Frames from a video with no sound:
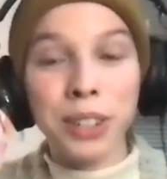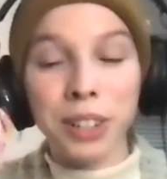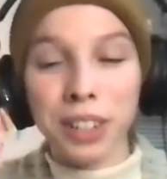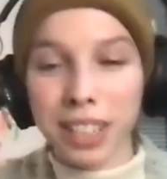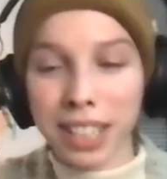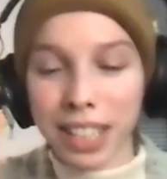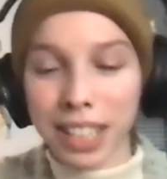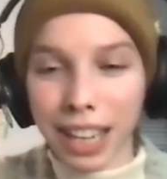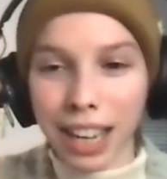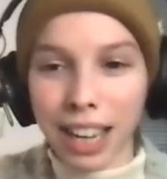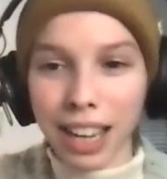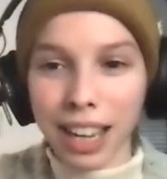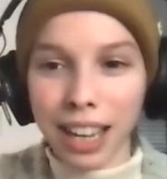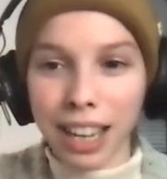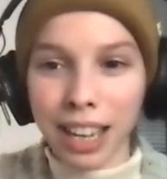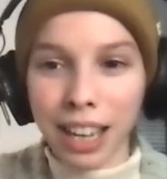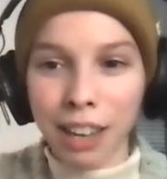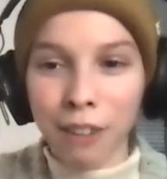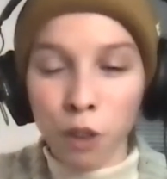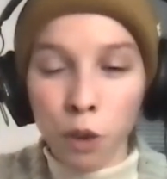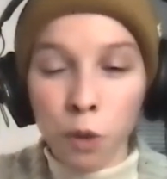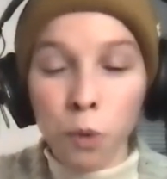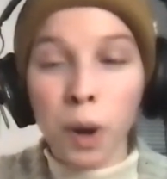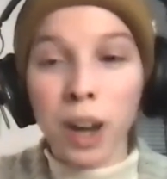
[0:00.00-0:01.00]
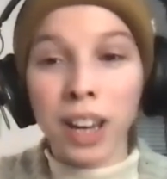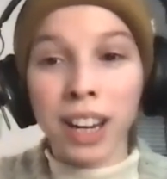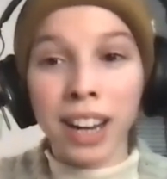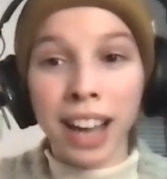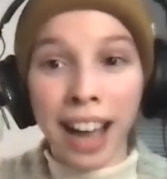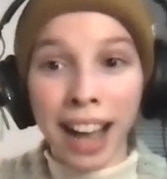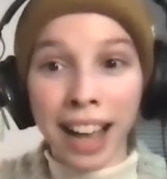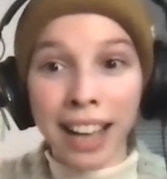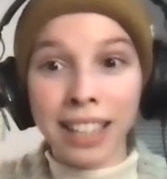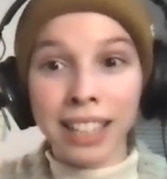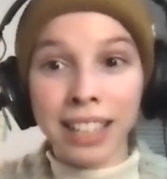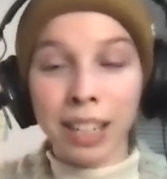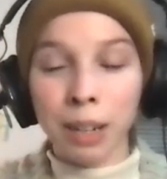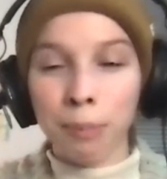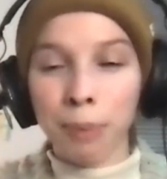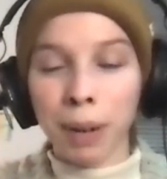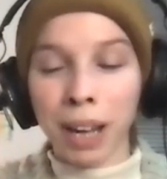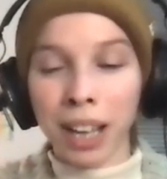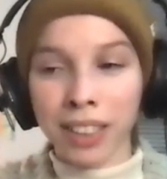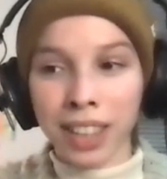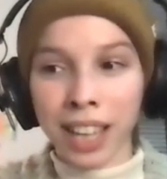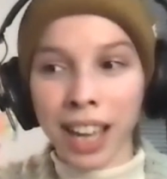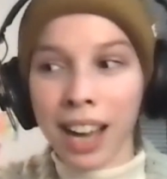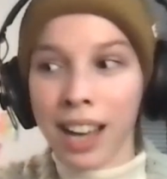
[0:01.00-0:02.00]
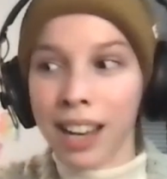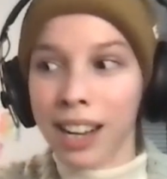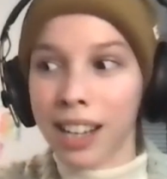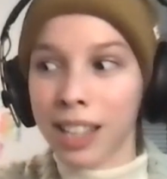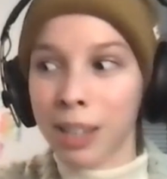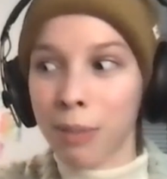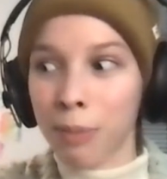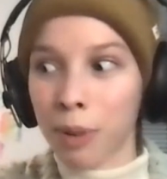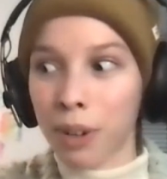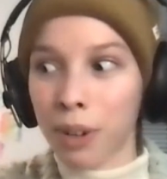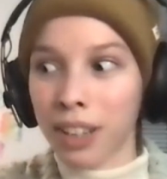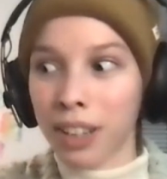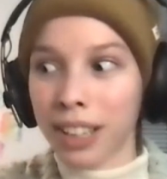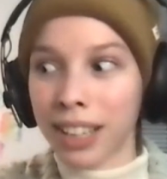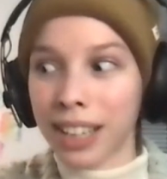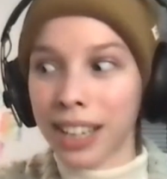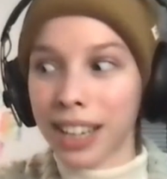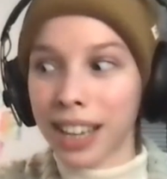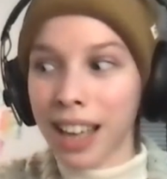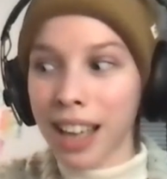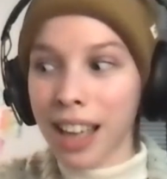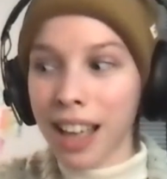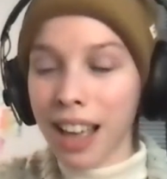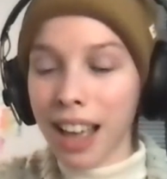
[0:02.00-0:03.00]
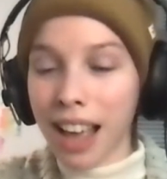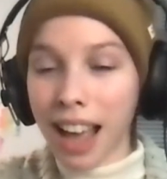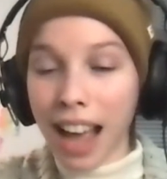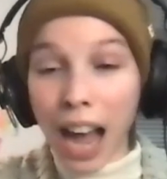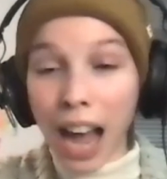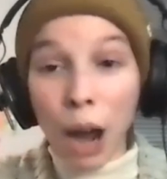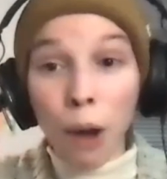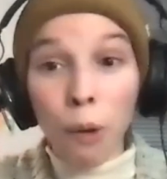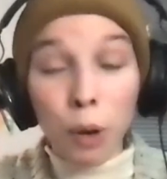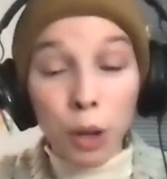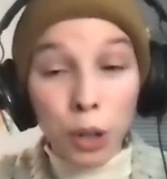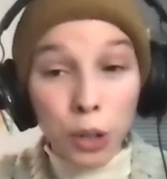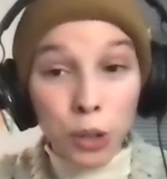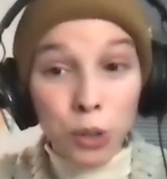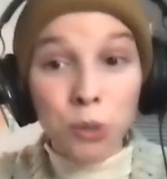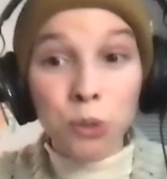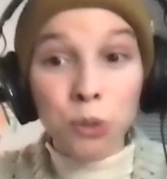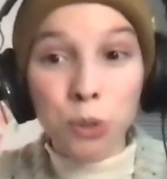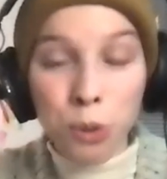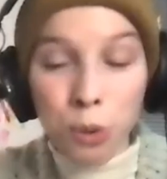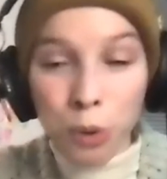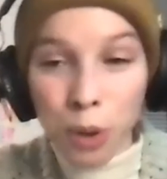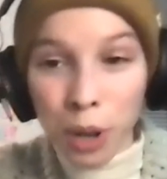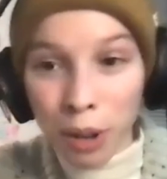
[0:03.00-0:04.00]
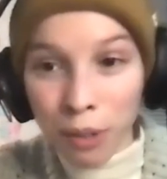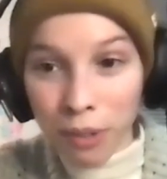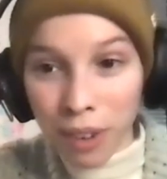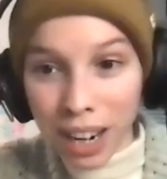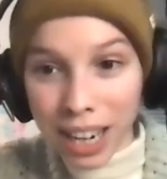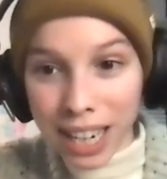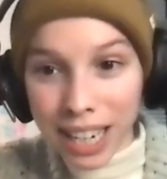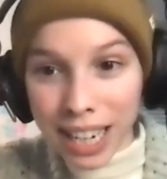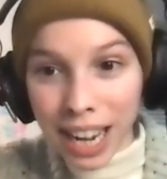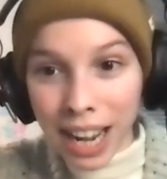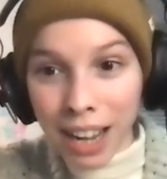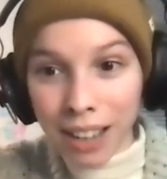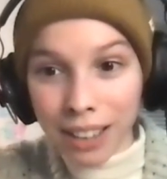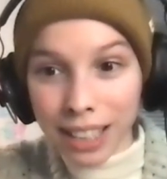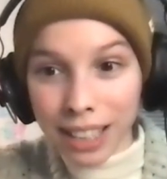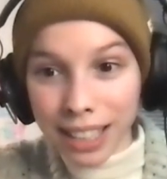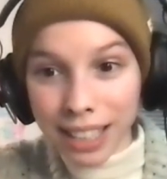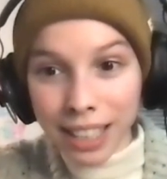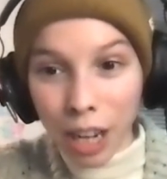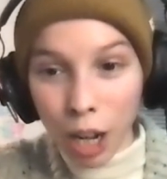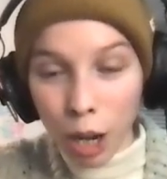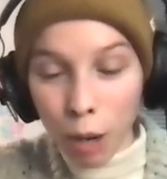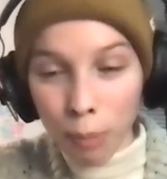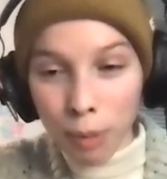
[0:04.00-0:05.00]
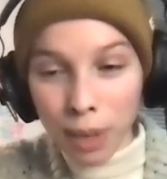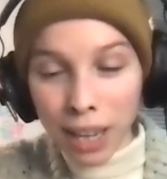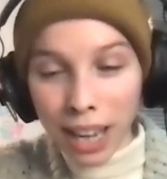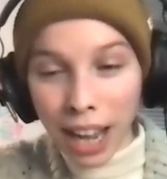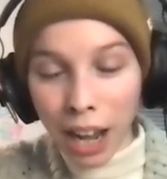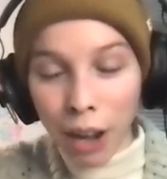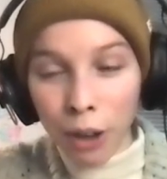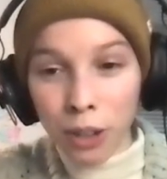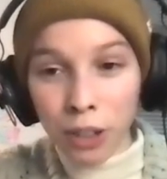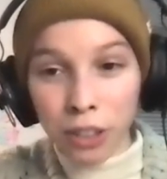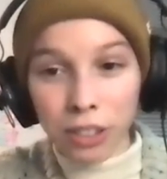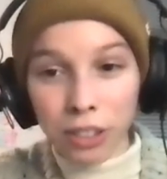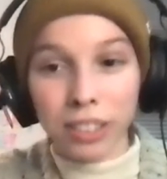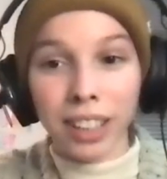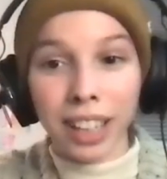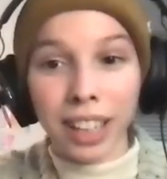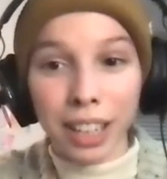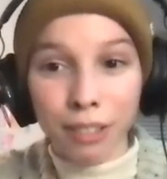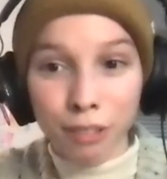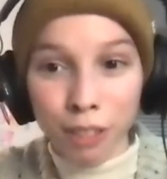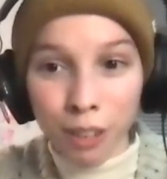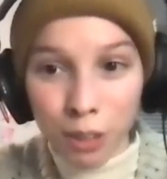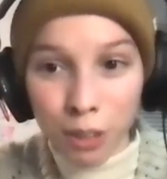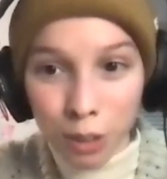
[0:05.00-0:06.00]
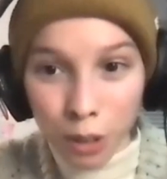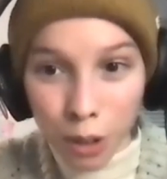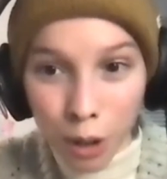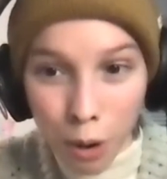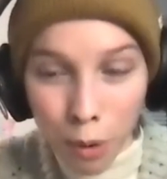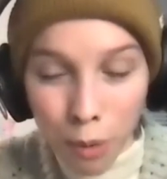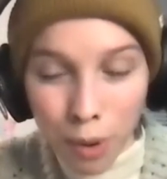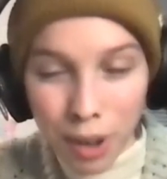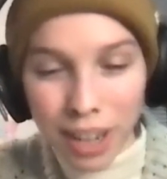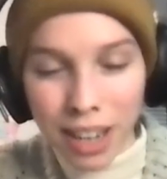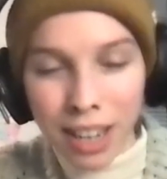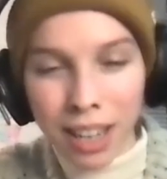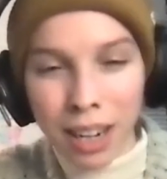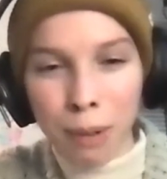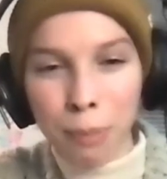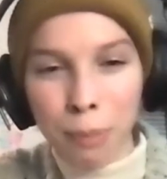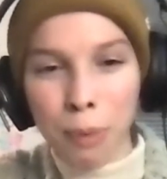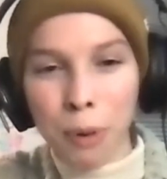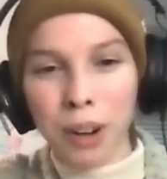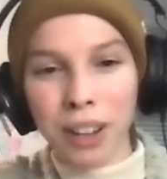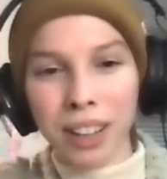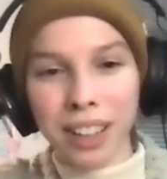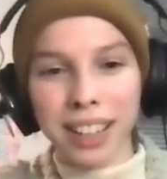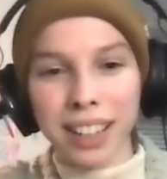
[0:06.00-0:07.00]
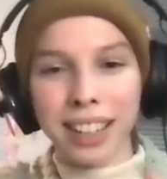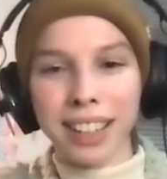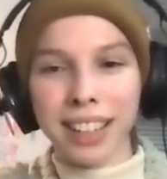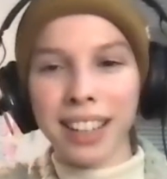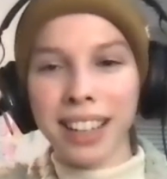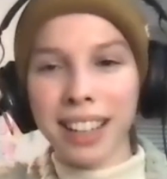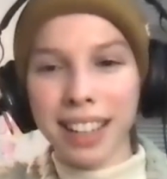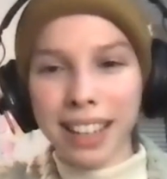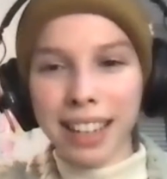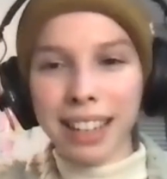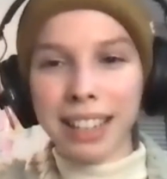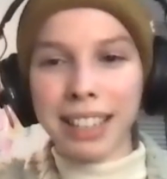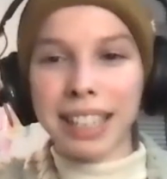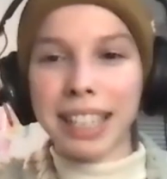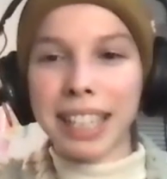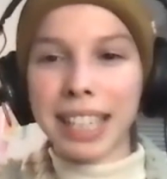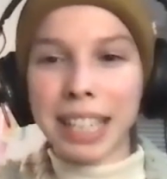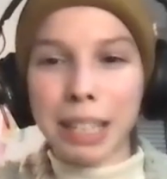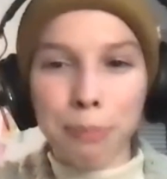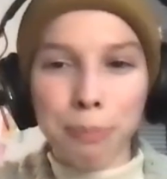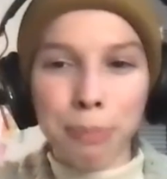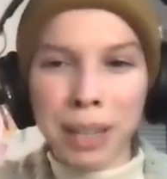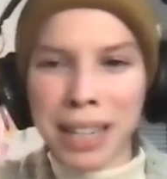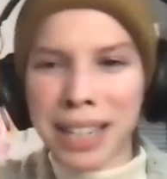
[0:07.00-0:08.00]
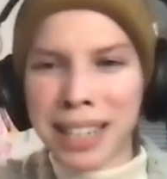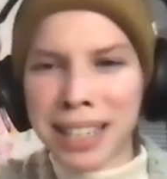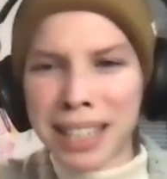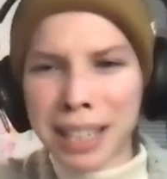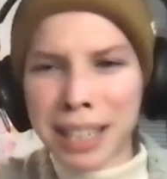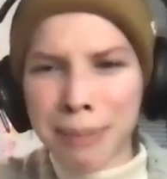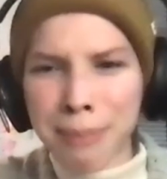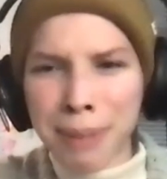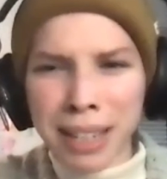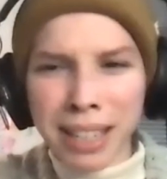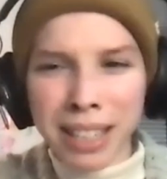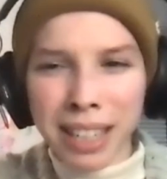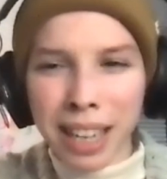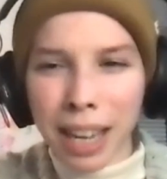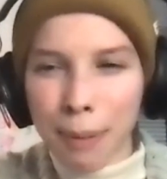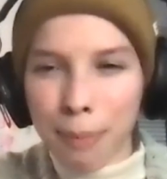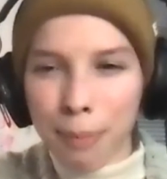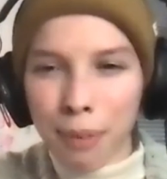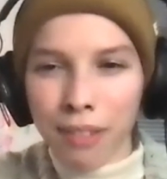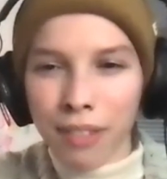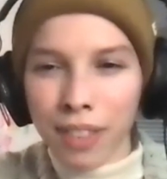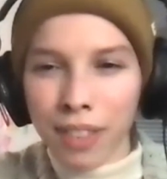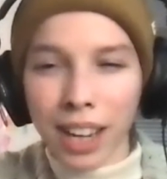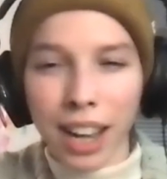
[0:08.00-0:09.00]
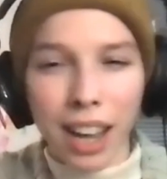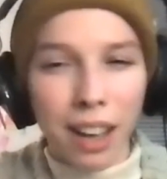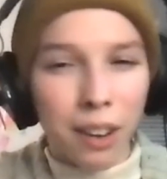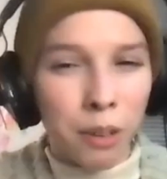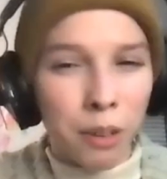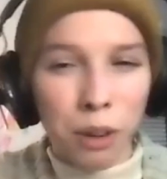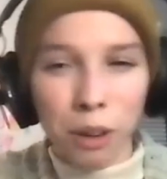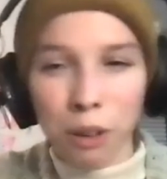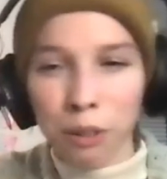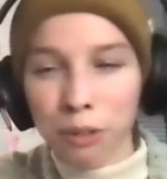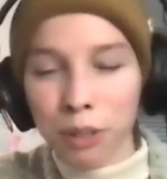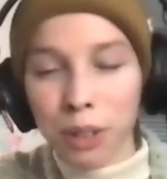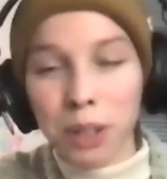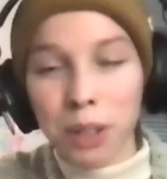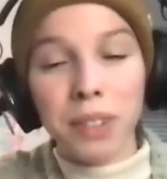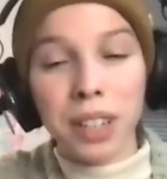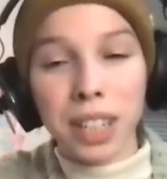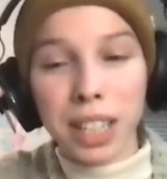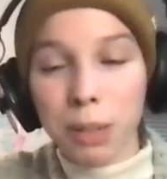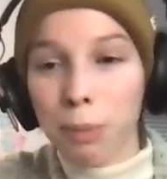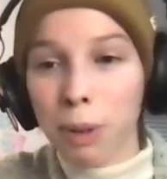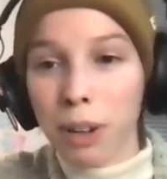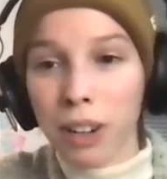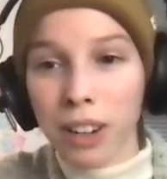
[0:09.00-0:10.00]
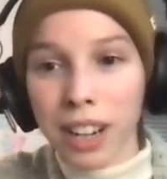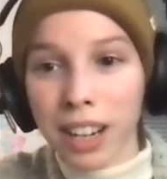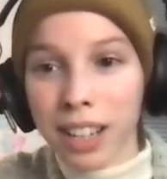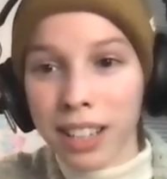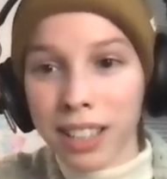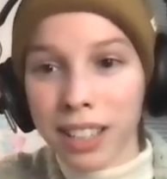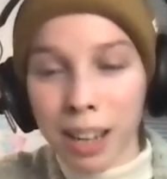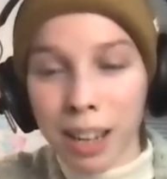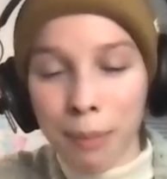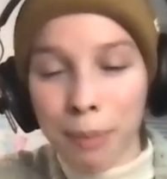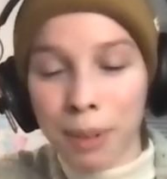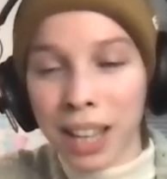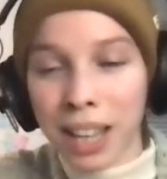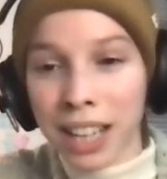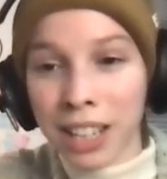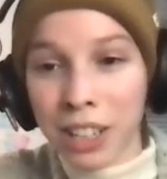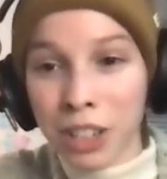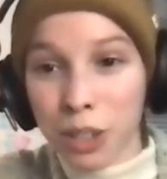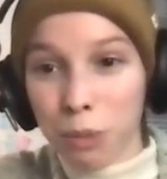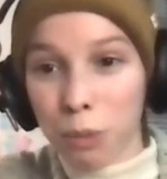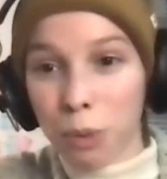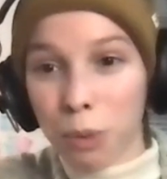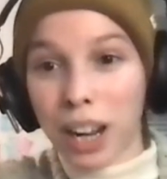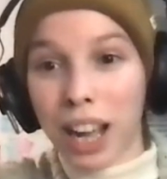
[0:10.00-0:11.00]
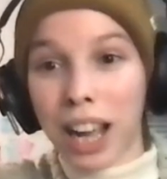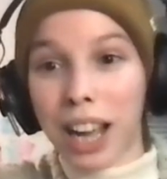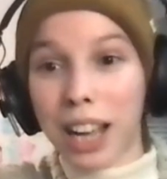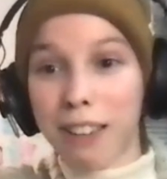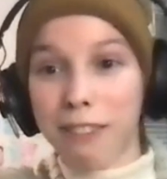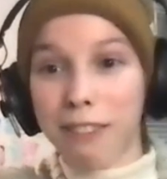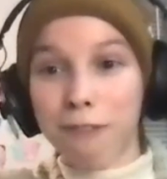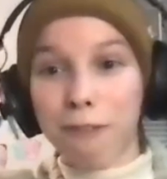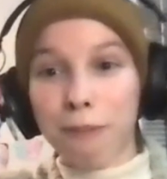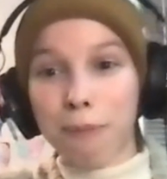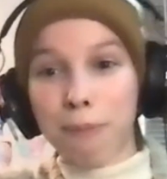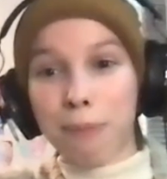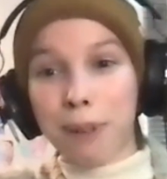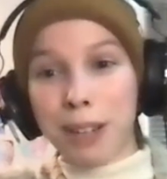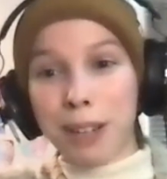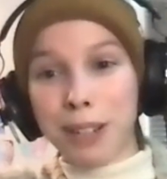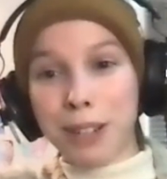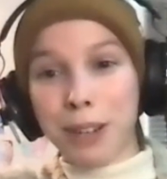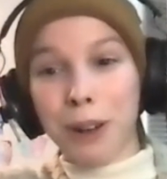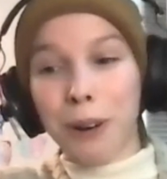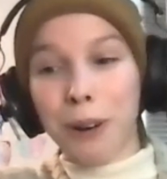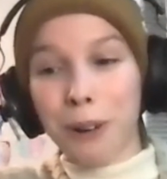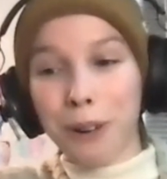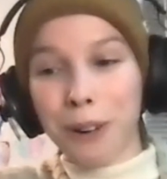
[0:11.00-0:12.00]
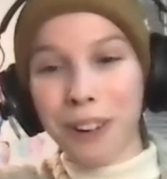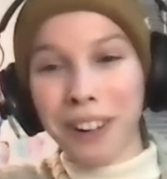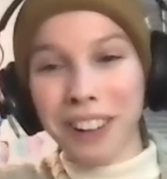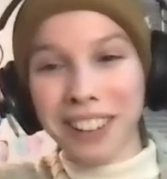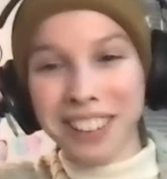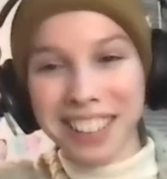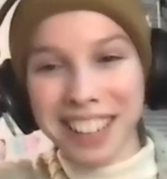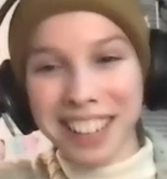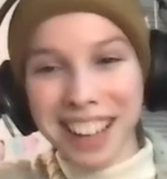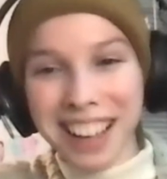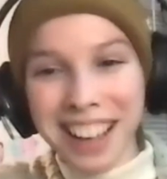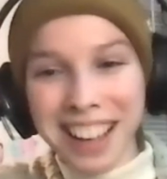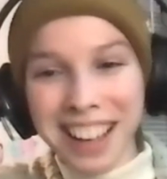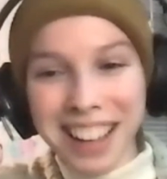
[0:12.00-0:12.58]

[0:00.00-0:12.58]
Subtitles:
day? If you want to ask about that, it's more like, how are you doing right now? Like, tell me how your life is going in a more like deep, intimate type of thing. I don't know if you've experienced that, but that's just what I've been told. So,